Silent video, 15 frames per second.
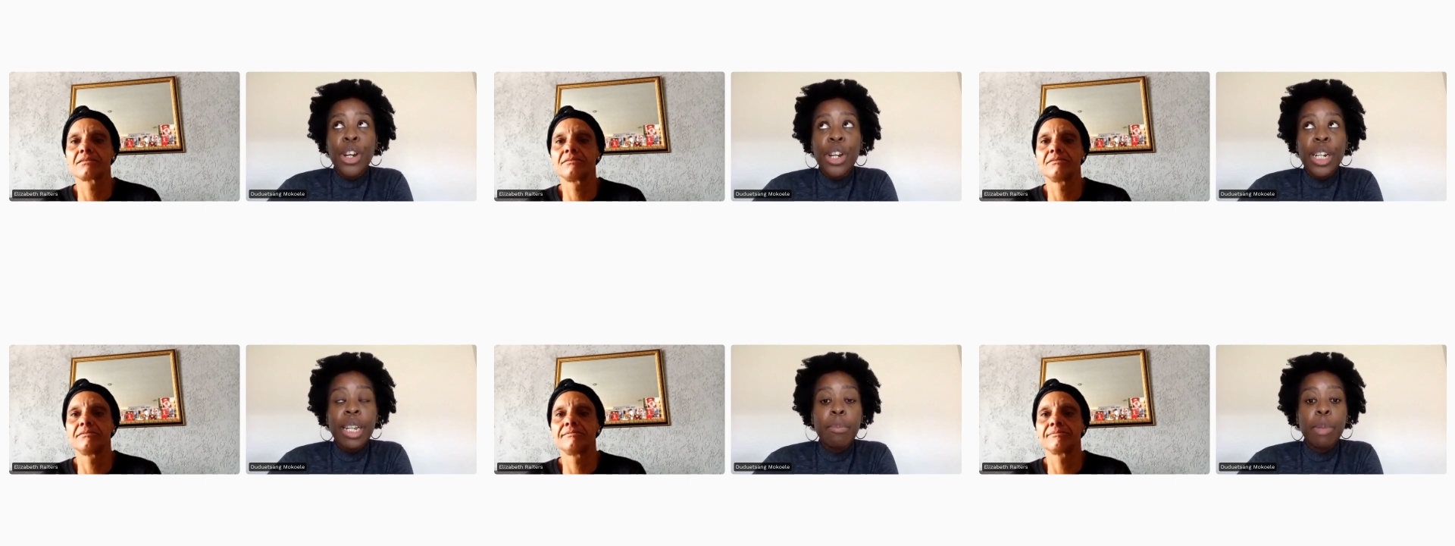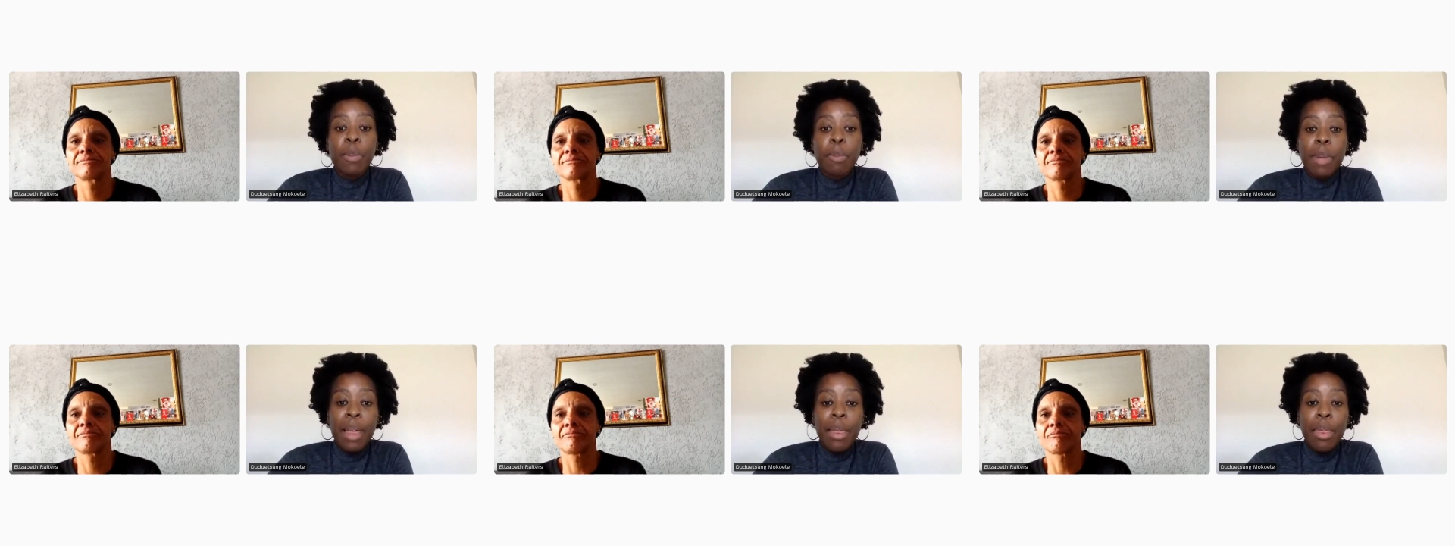Speaker 1: earning
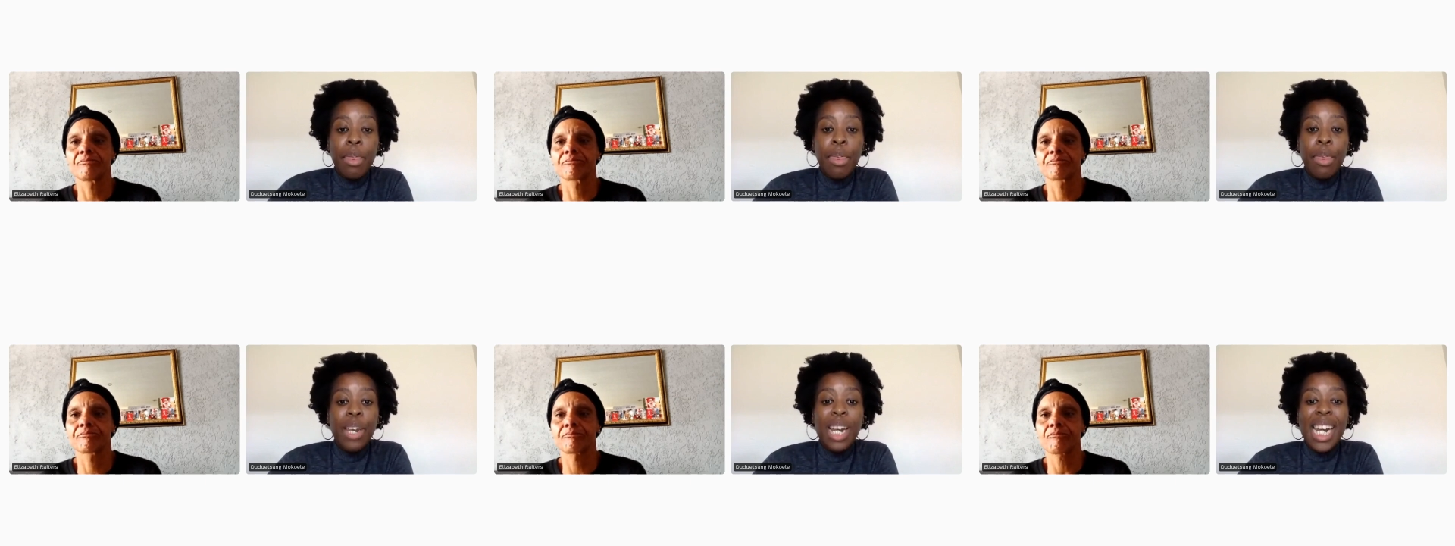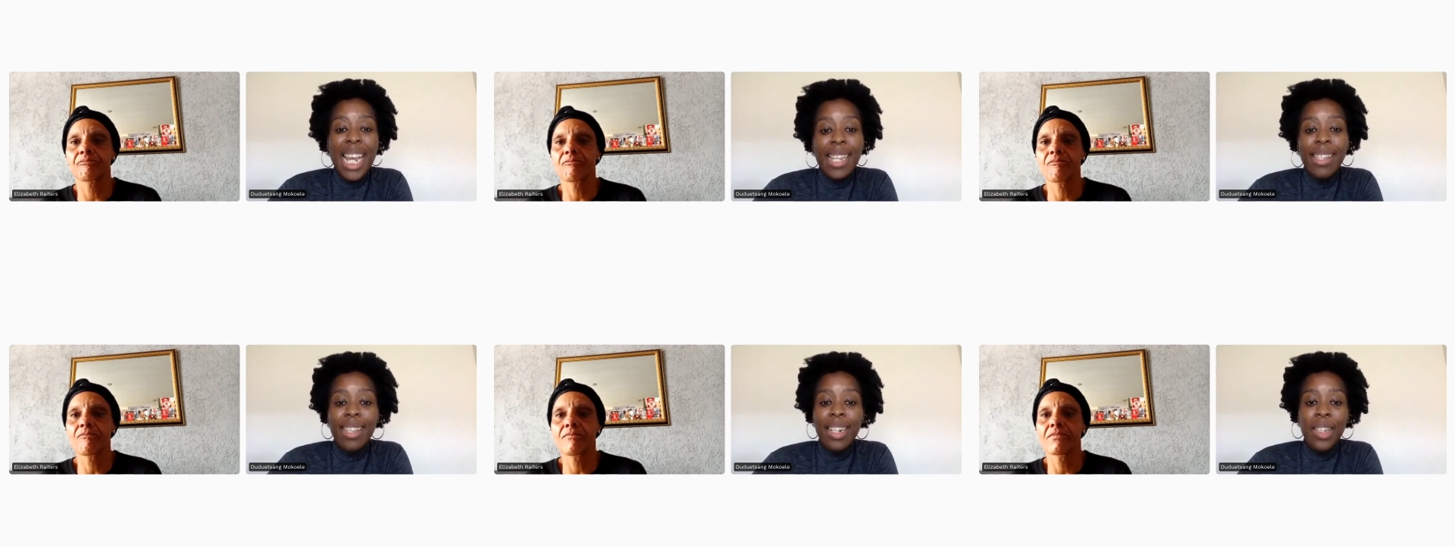per month
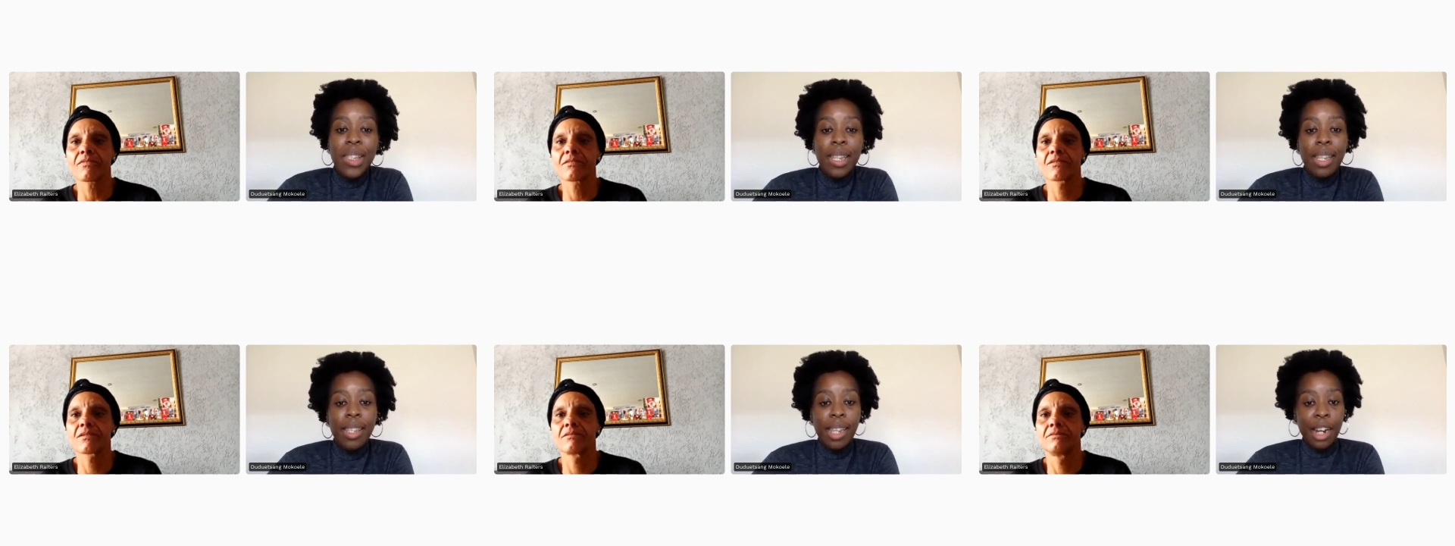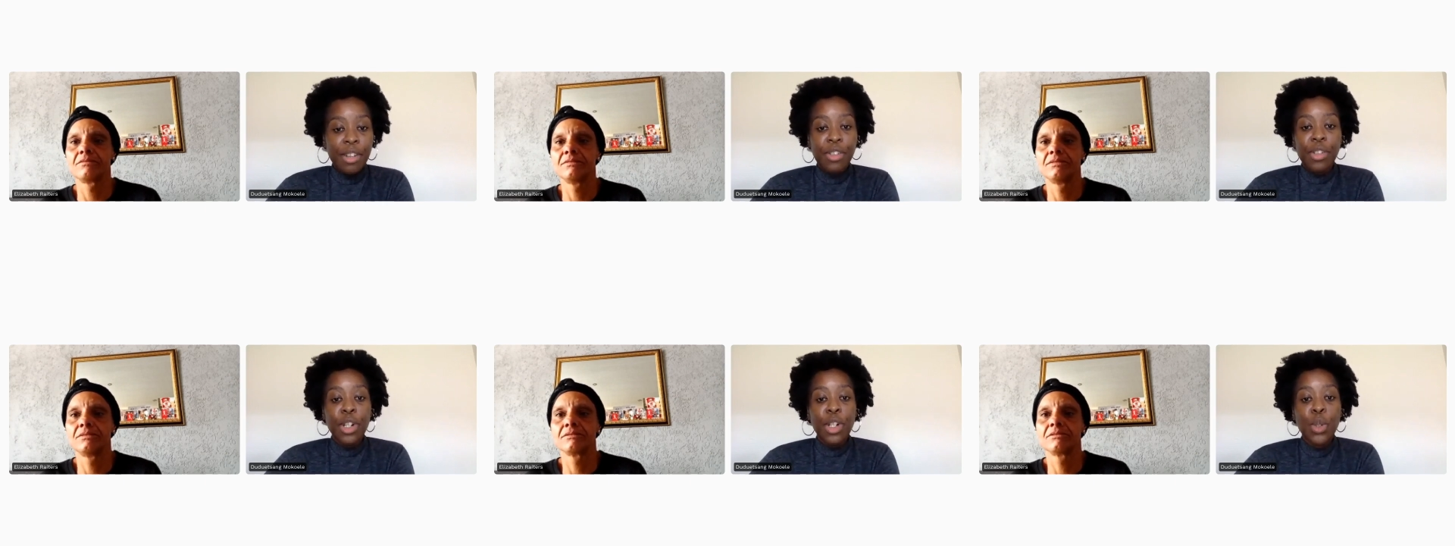less than
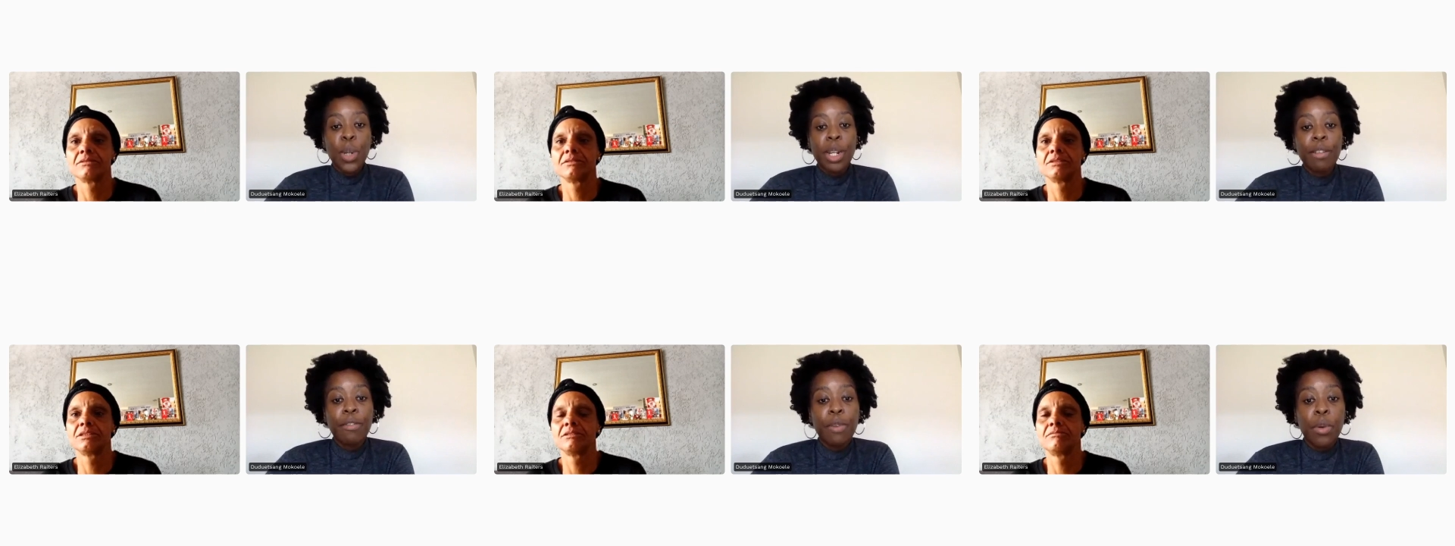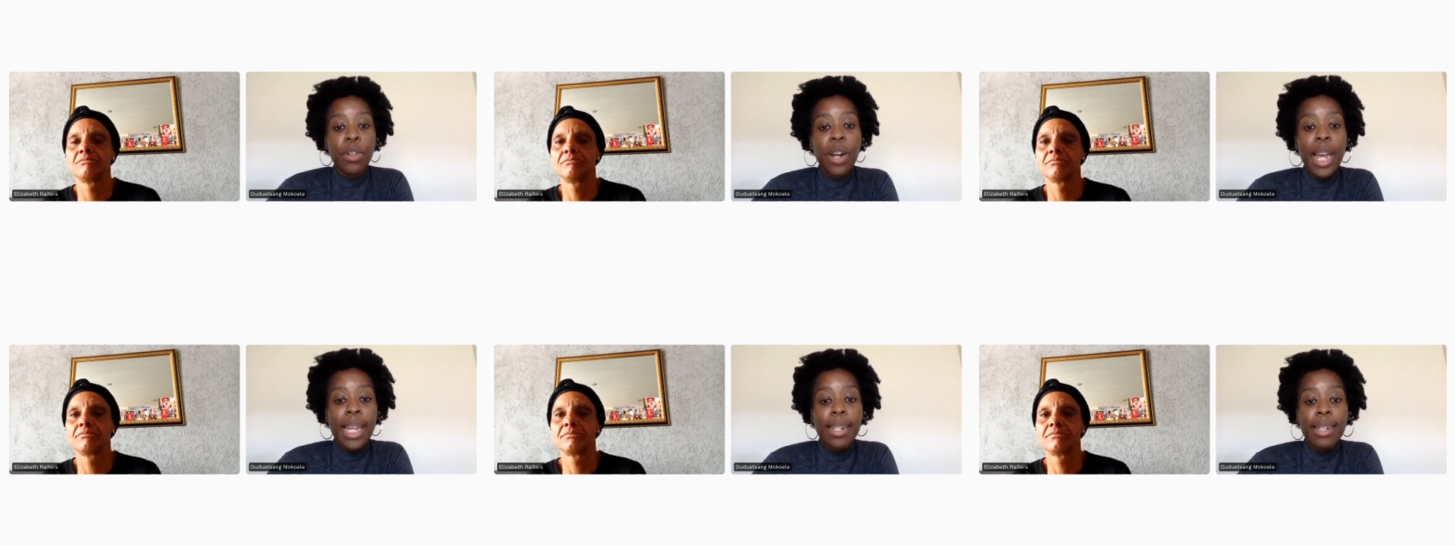624
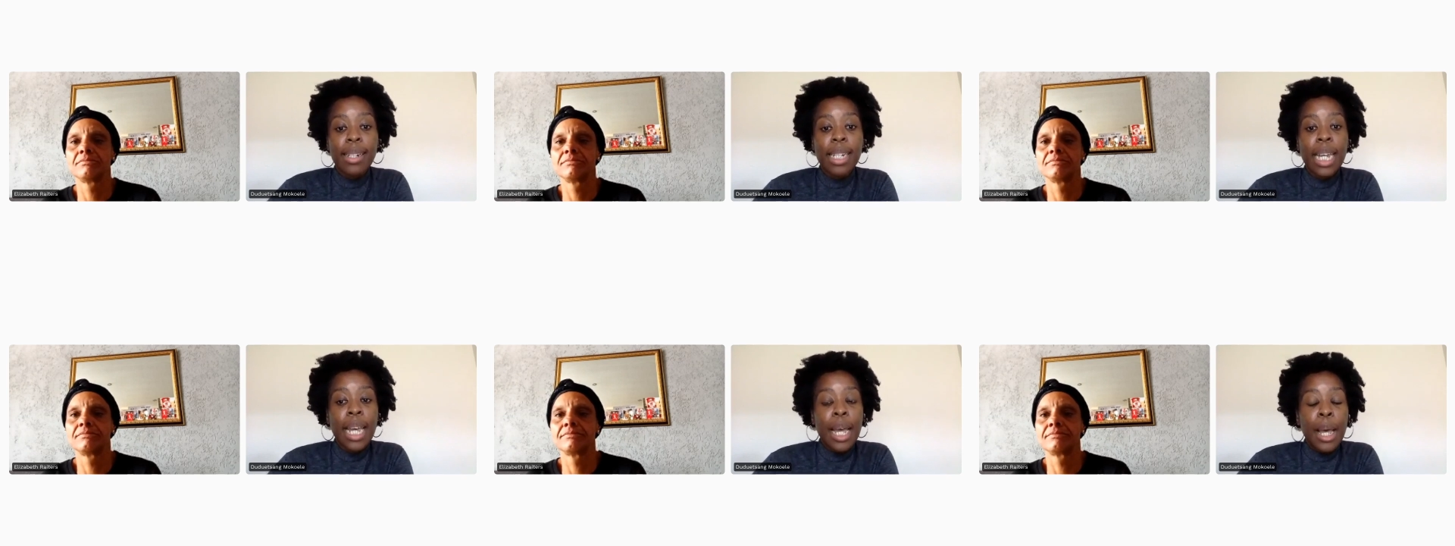Rand.